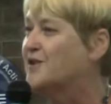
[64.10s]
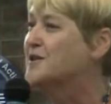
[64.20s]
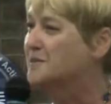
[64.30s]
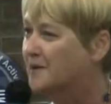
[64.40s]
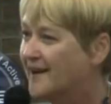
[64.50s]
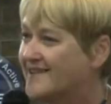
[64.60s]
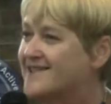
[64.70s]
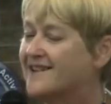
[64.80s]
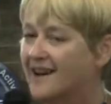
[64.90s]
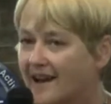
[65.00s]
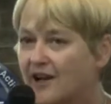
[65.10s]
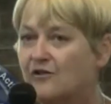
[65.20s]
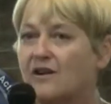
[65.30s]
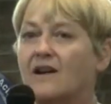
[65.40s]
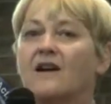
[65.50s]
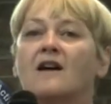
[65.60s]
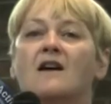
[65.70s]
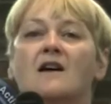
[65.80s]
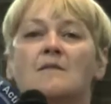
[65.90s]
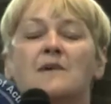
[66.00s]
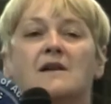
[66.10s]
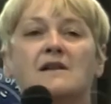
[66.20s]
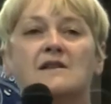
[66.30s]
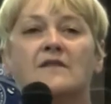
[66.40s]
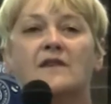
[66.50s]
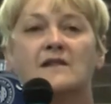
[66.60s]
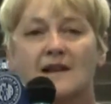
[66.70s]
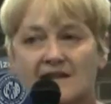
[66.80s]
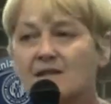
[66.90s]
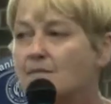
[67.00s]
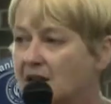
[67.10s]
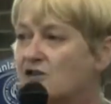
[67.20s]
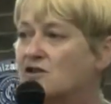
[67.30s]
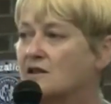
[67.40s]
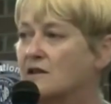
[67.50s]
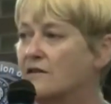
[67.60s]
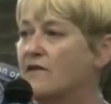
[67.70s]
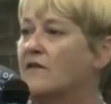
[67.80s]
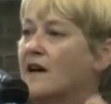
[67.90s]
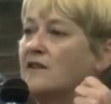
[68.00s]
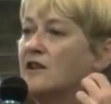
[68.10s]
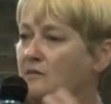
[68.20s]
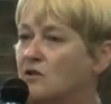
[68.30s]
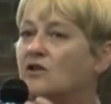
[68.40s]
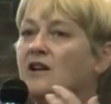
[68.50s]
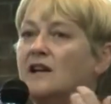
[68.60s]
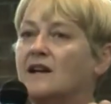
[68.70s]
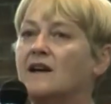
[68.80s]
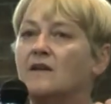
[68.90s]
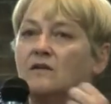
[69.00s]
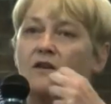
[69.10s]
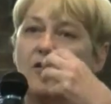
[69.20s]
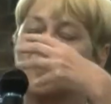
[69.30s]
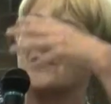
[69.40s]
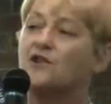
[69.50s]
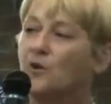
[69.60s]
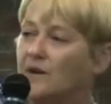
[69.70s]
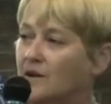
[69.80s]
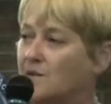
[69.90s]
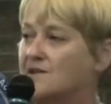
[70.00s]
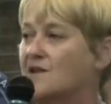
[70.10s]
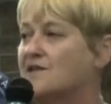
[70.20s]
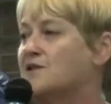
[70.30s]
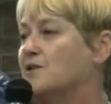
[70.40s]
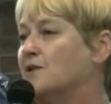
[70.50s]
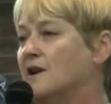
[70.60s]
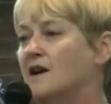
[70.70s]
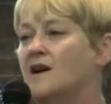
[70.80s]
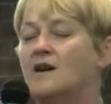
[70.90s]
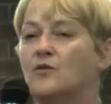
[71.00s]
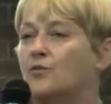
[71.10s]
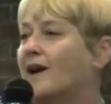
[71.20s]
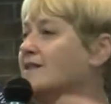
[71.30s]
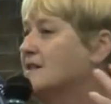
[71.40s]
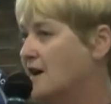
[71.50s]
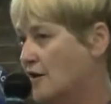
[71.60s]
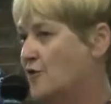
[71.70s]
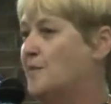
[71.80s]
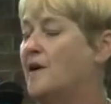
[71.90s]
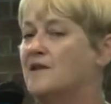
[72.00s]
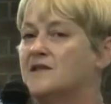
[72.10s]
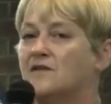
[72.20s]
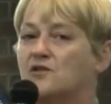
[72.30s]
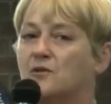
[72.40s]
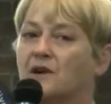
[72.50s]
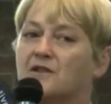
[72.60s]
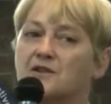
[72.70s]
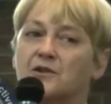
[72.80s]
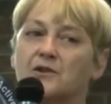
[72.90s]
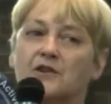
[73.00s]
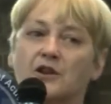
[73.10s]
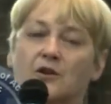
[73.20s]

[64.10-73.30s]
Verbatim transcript: depressed and angry because of the decimation of that community, and of course knowing it was also wrecked in other parts of Toronto. You